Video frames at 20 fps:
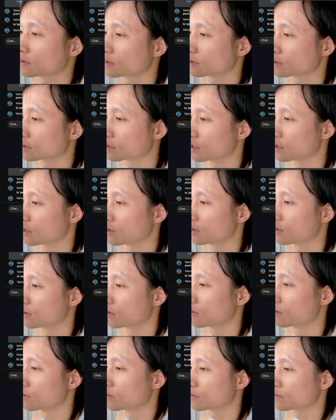
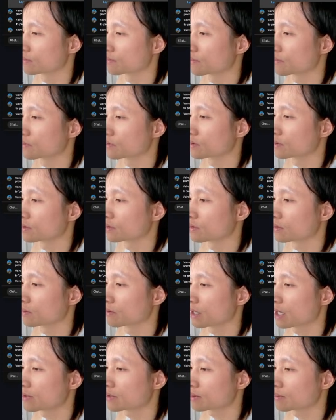So
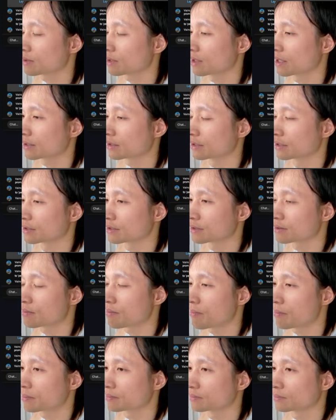we have something like this,
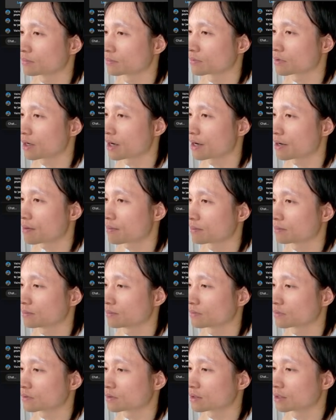right?
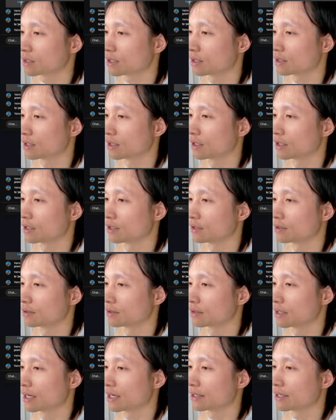And
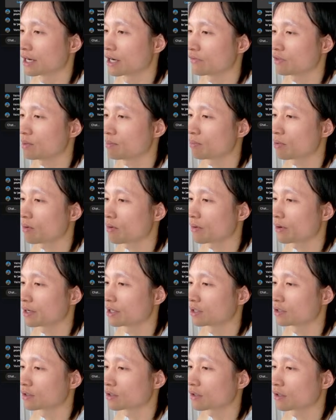then at every
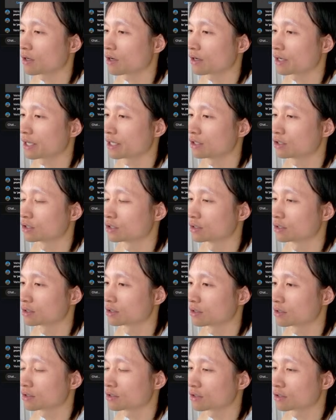point, your Claude agent,
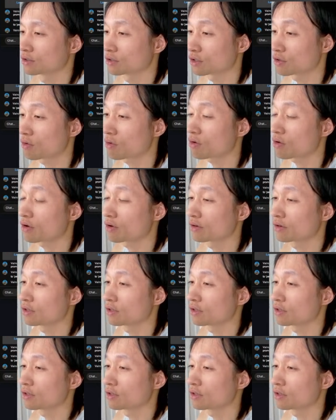your Claude